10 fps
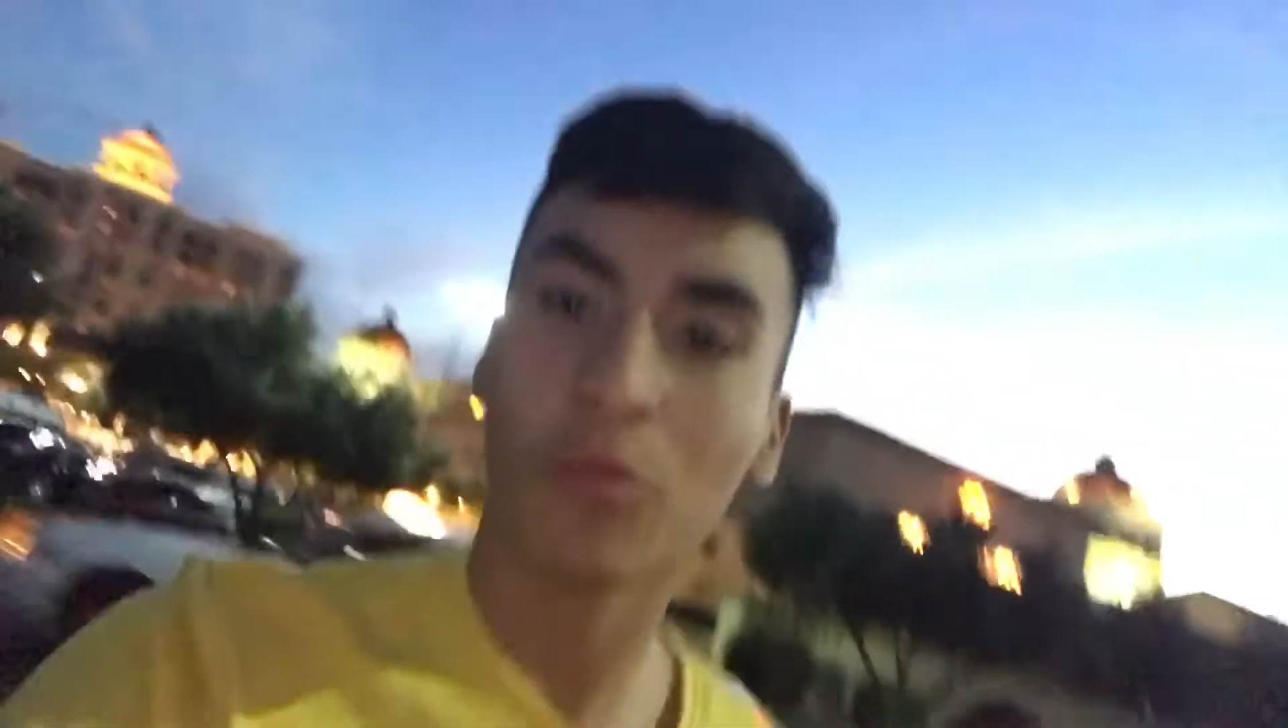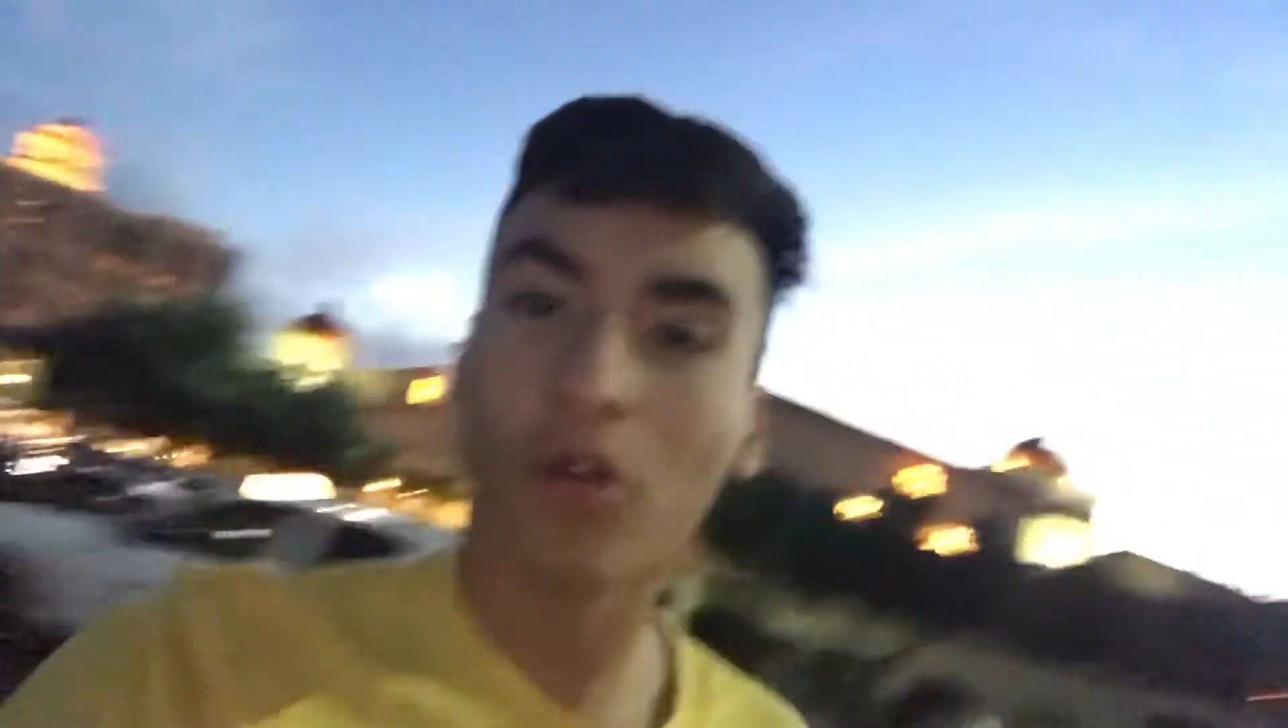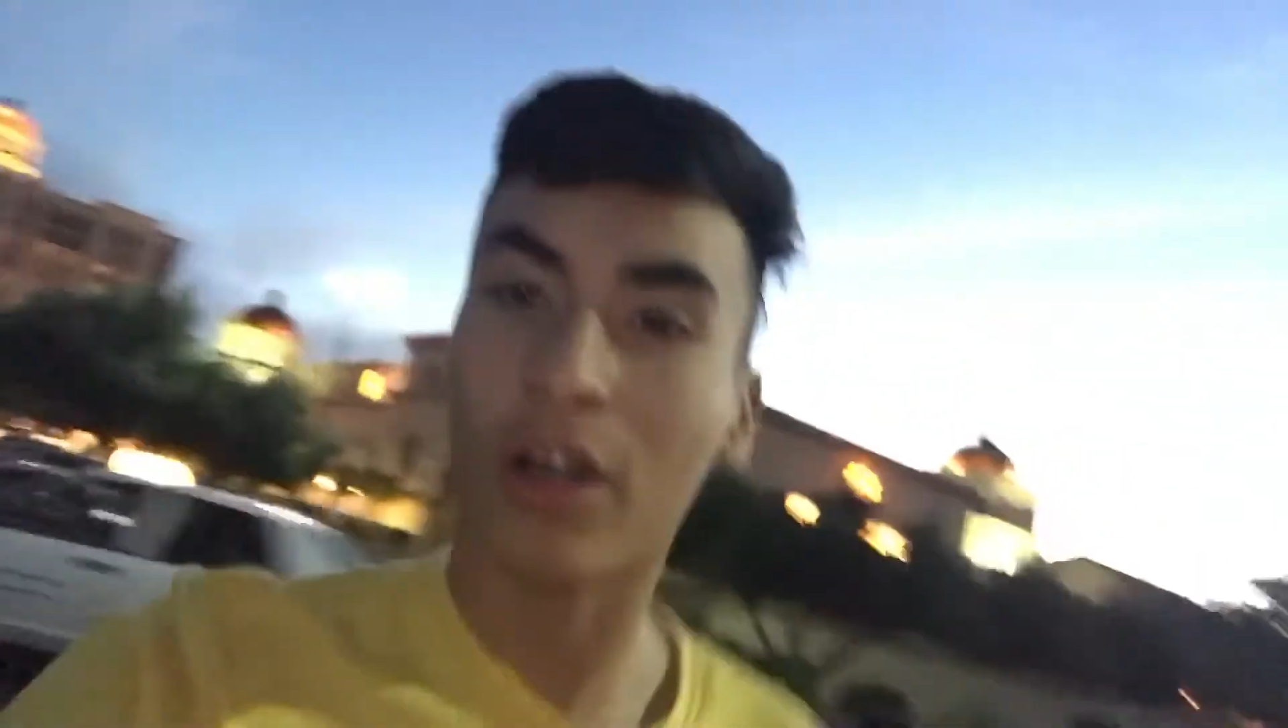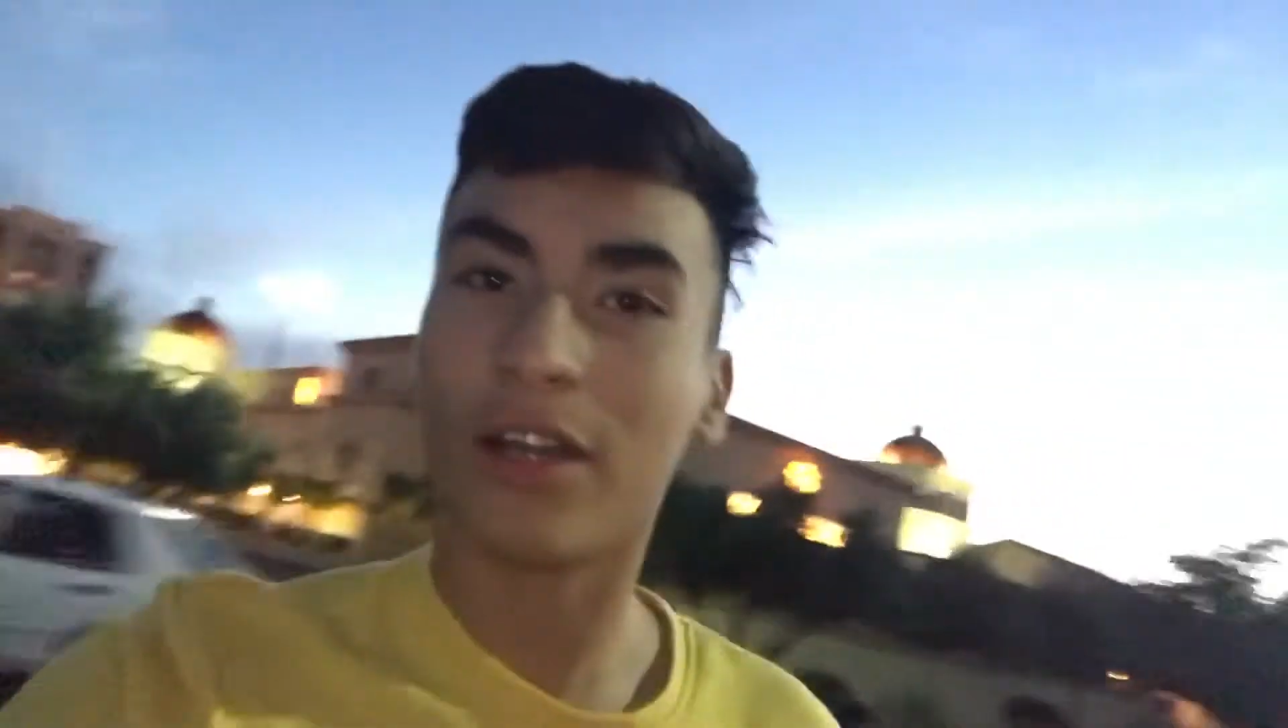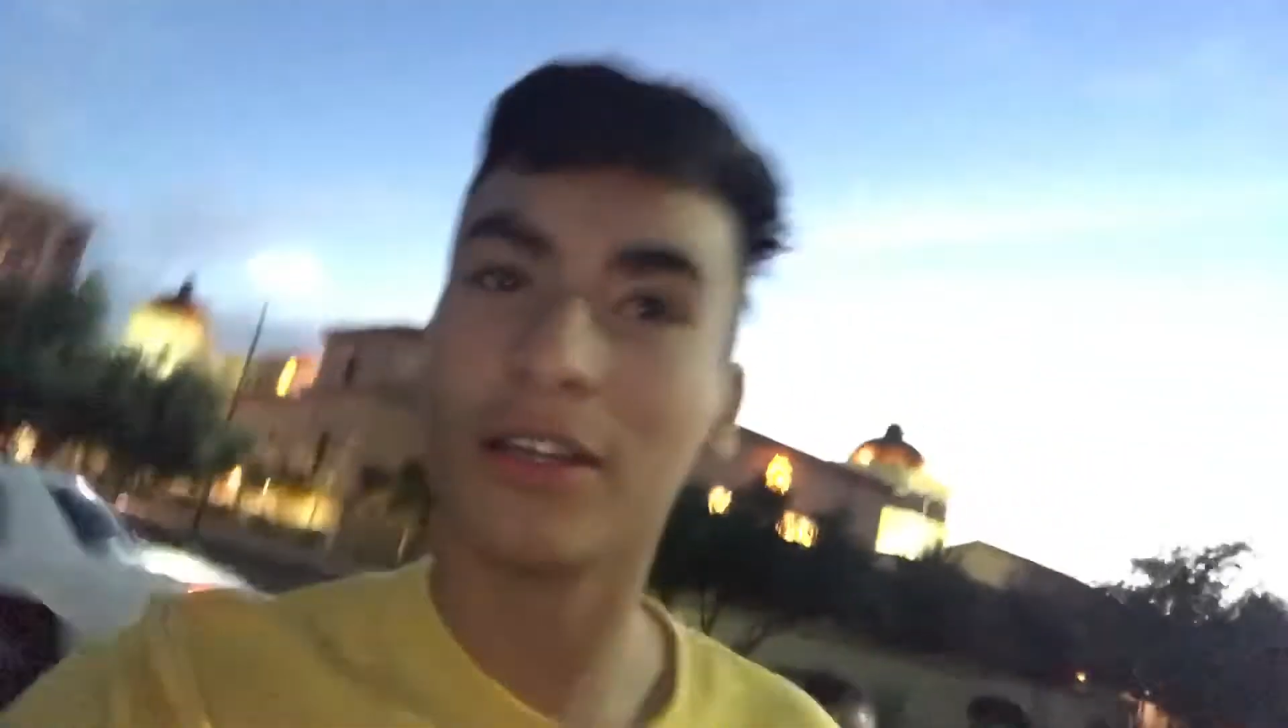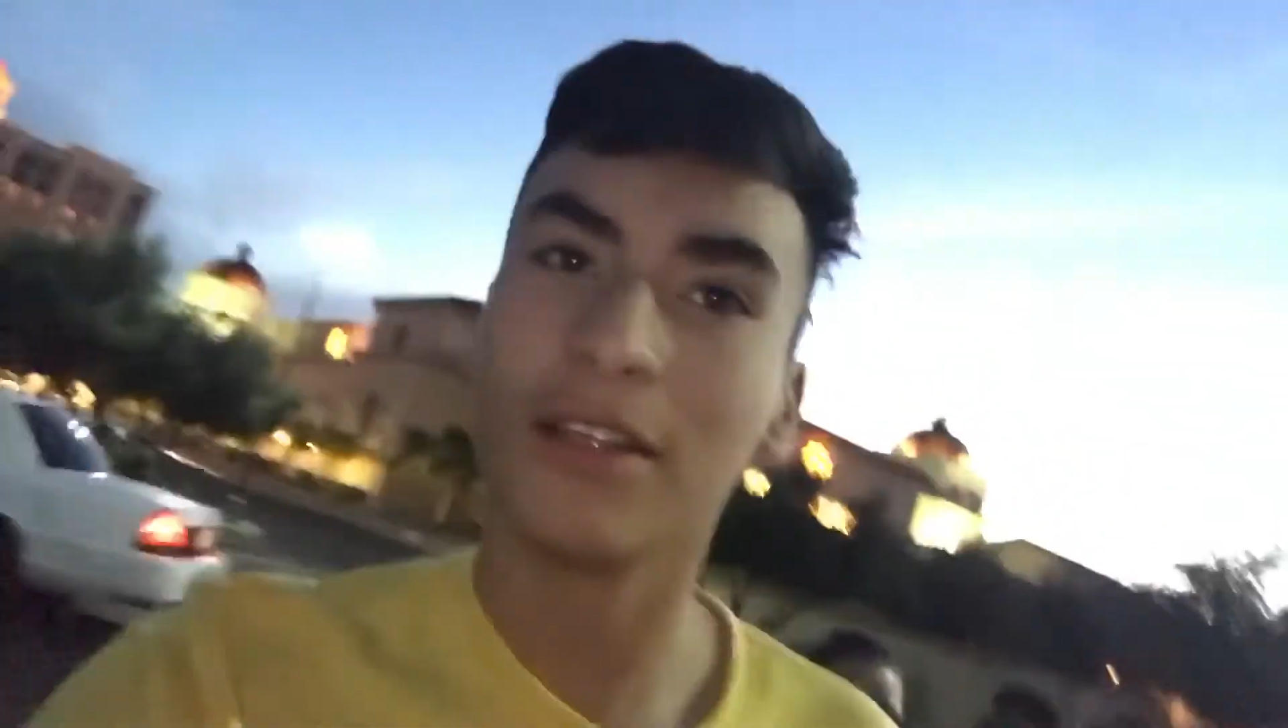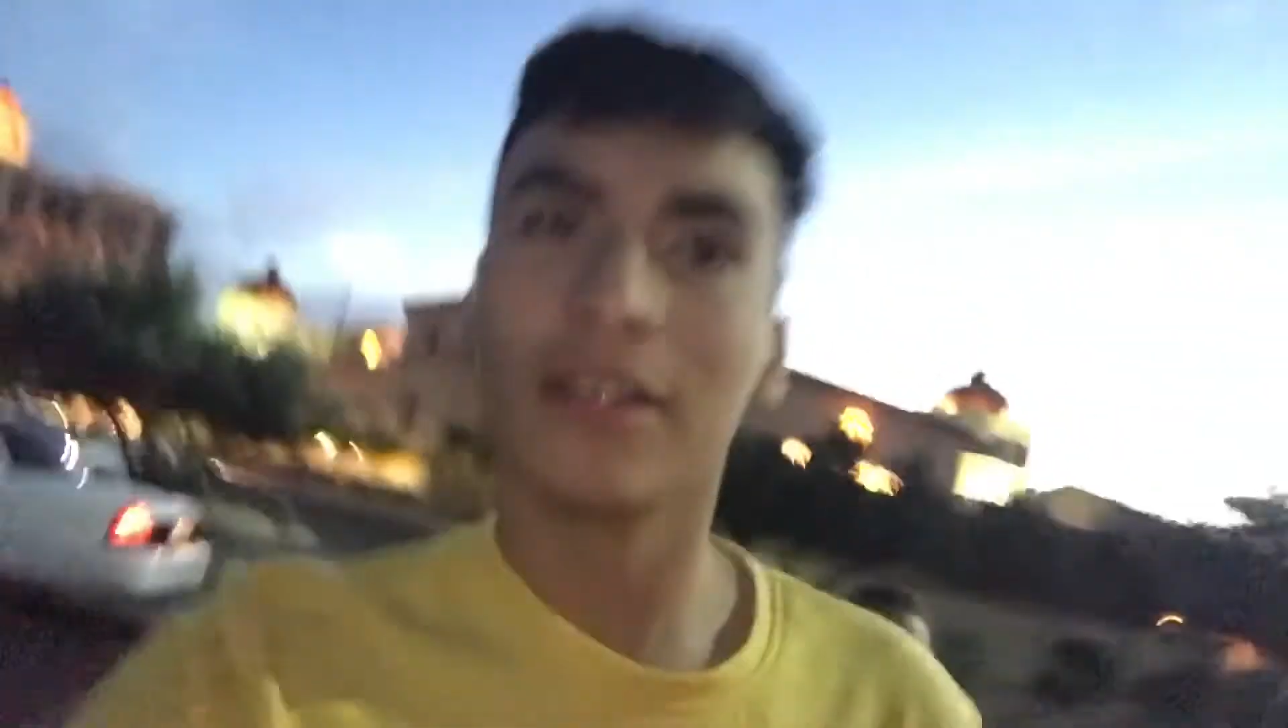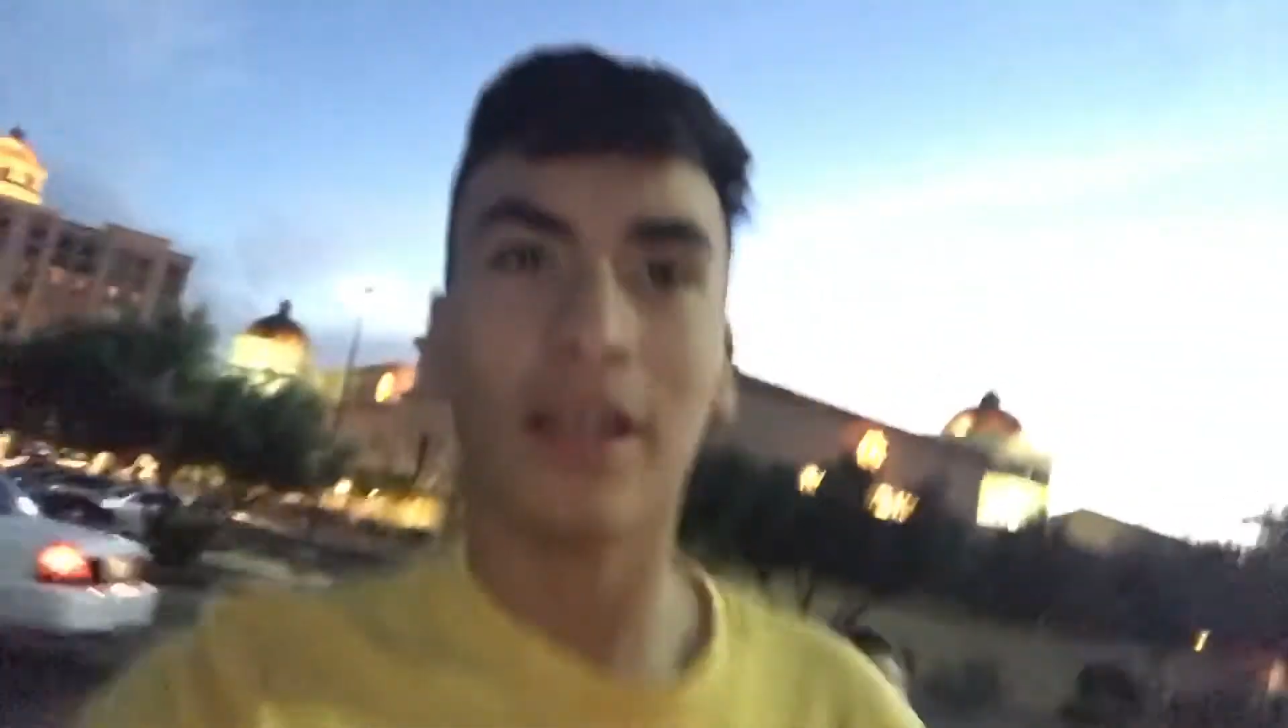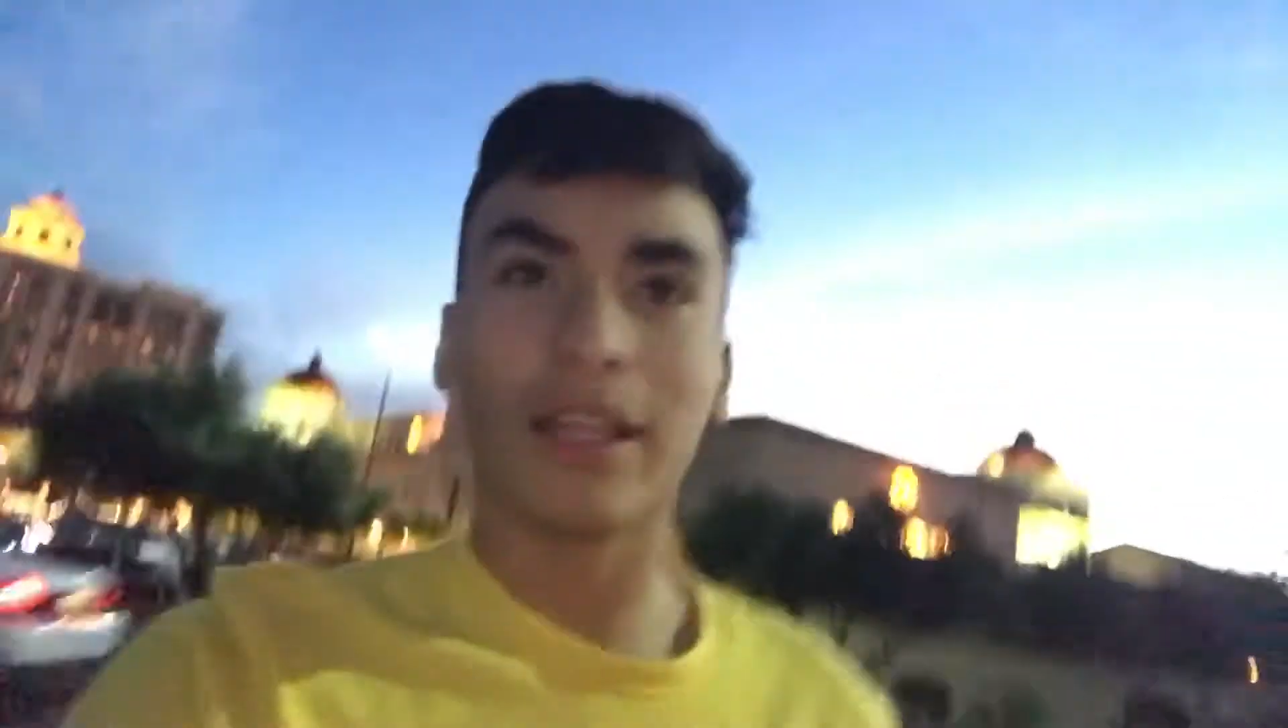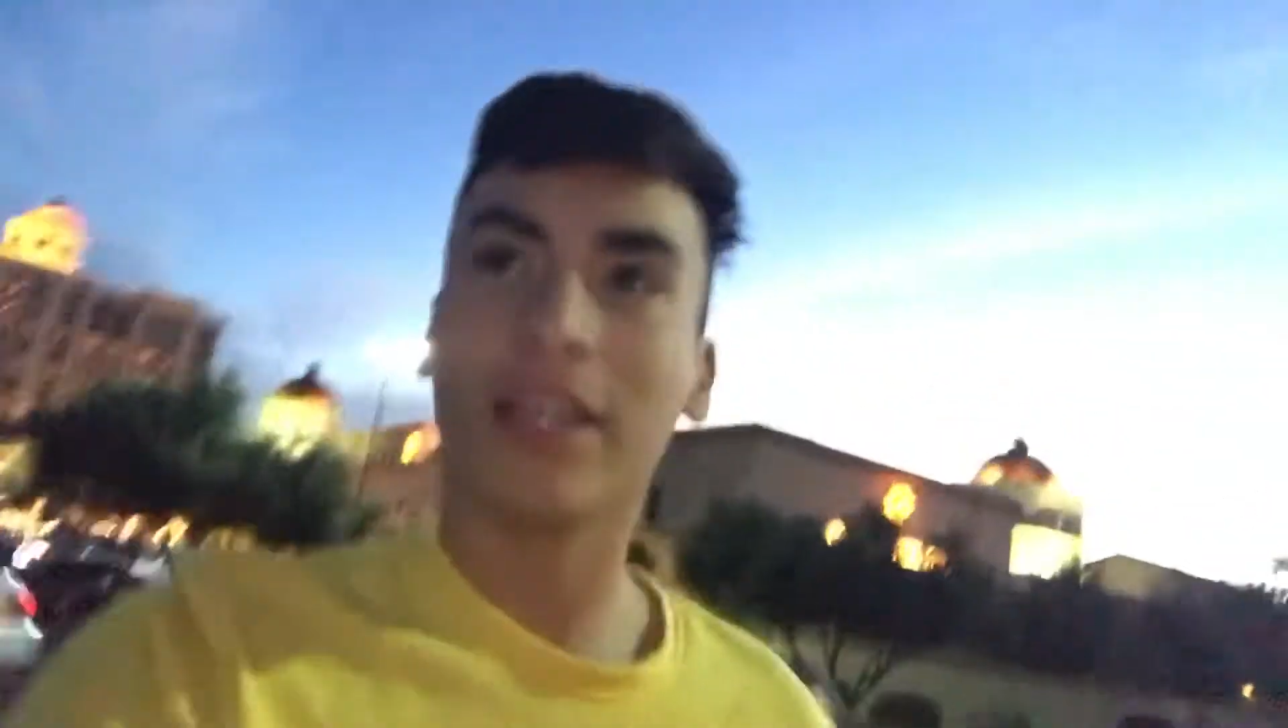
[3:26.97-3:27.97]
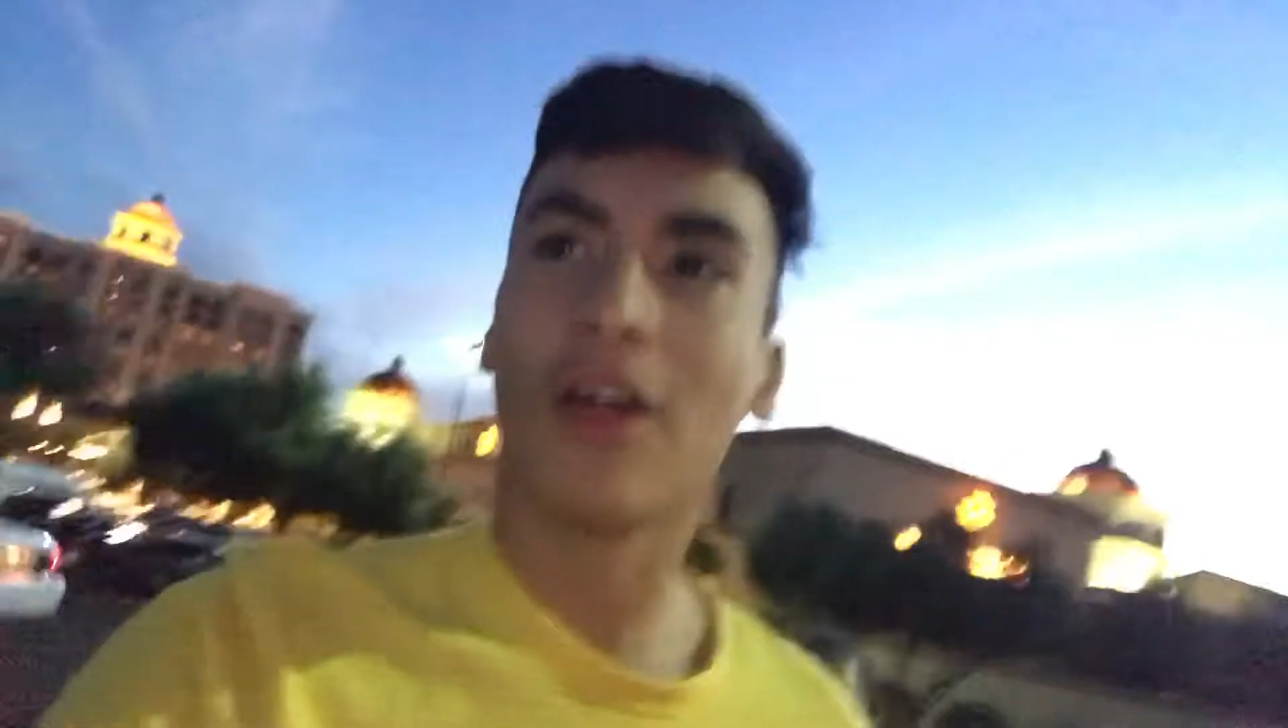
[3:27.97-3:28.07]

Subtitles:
or more, and